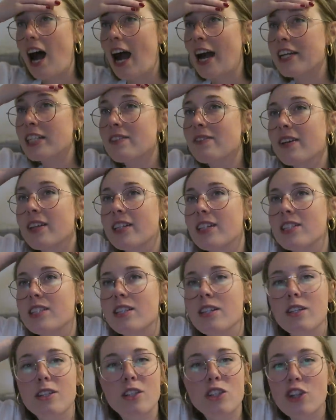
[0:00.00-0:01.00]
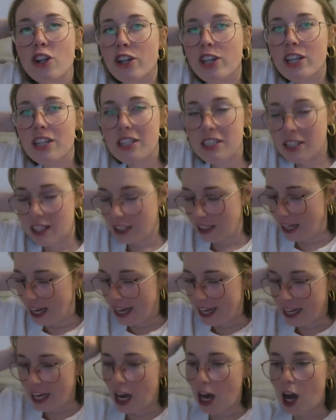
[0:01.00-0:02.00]
I just feel like this could turn into
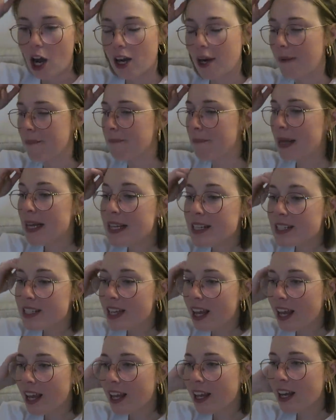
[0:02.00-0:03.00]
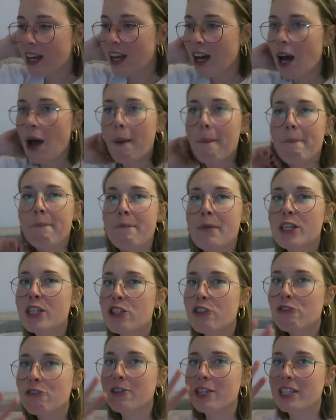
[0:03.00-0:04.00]
like an amazing
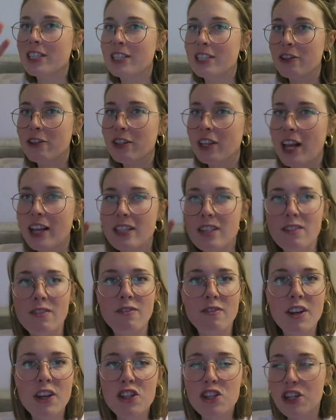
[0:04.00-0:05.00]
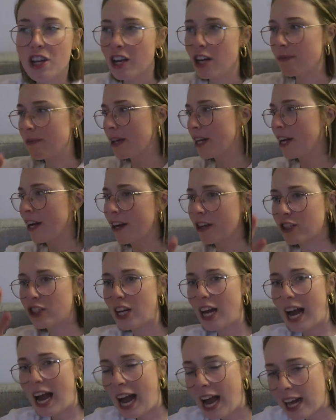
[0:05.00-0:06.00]
mystery serialized fiction. Our main
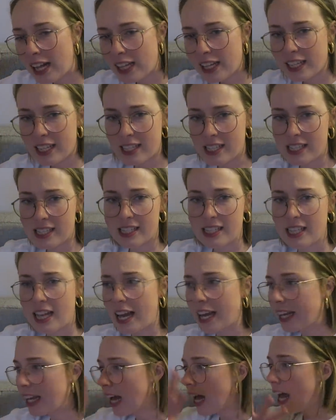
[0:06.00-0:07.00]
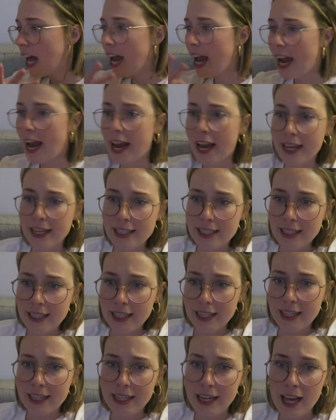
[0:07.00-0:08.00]
character Alex is like
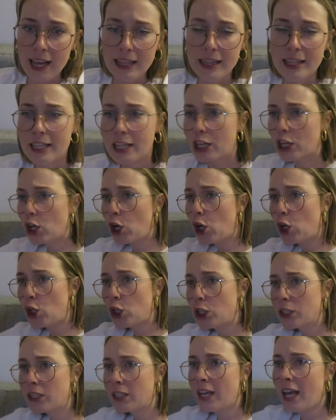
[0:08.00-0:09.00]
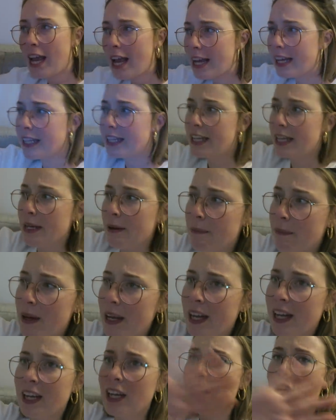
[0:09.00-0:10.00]
handling the occult and
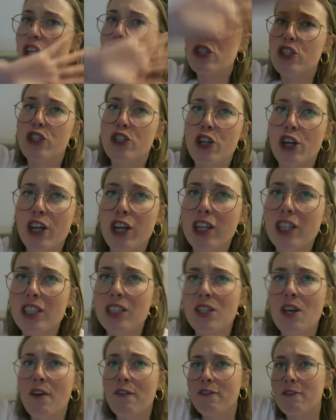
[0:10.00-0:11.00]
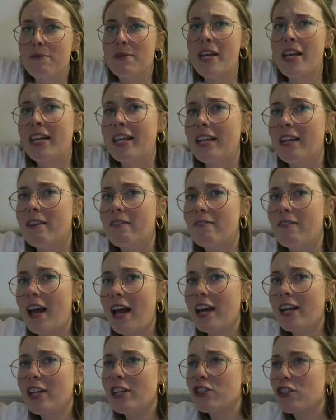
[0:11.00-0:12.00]
keeping jerks from taking
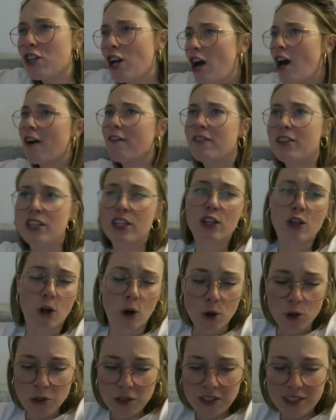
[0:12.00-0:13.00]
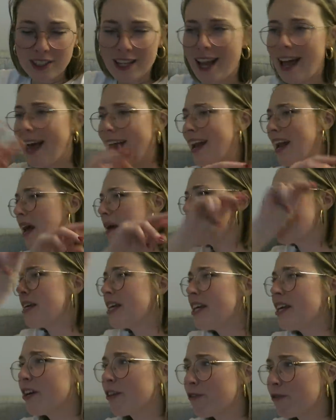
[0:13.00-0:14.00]
advantage of the occult and I'm
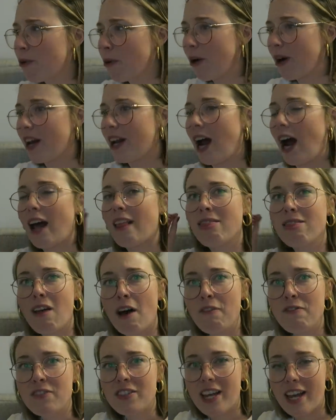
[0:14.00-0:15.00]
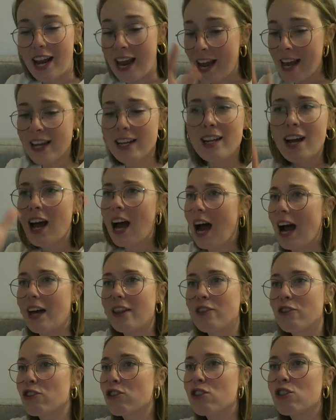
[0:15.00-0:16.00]
here for it. I loved it. And
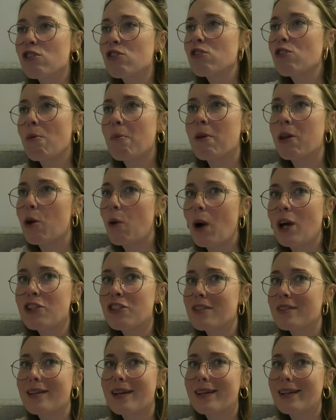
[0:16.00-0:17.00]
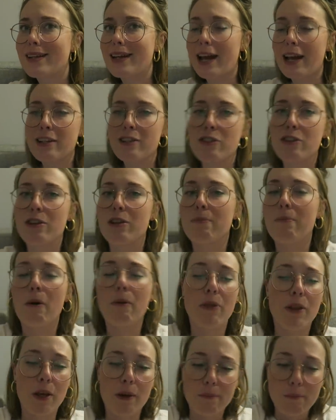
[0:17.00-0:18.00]
there's still so many questions I need answered,
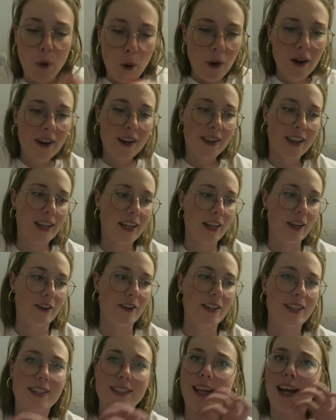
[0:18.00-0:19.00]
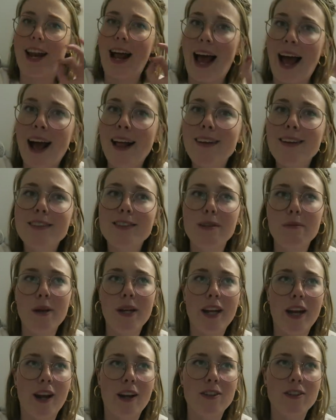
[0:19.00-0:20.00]
but the important thing here is that Alex, the
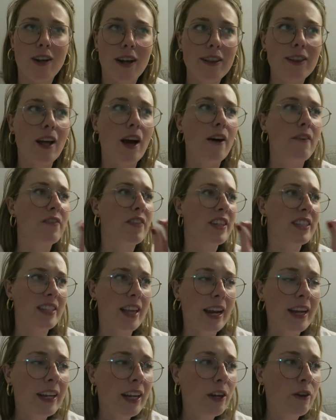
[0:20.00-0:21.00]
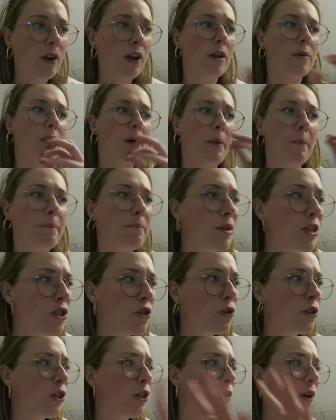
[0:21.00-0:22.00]
main character I love, the setting incredible,
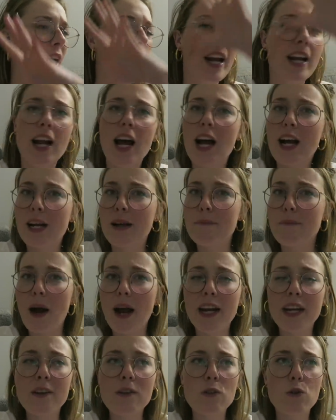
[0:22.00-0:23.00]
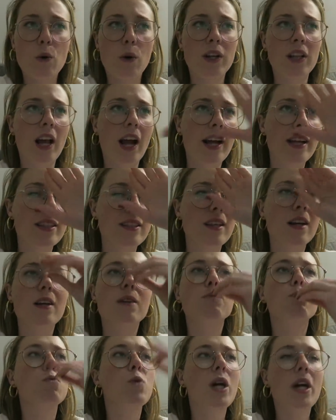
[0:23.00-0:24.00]
mystery great, combining storylines,
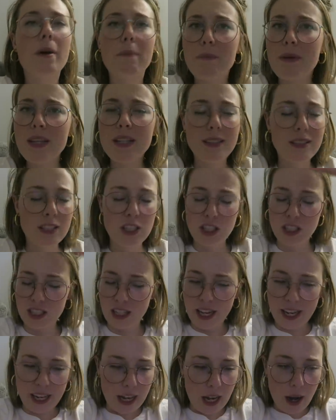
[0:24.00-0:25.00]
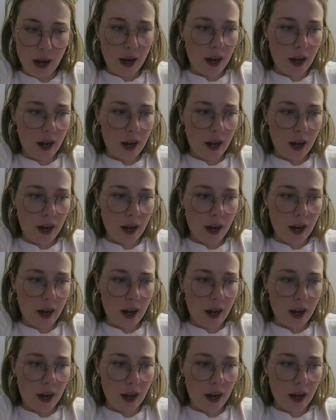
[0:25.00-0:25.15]
just like,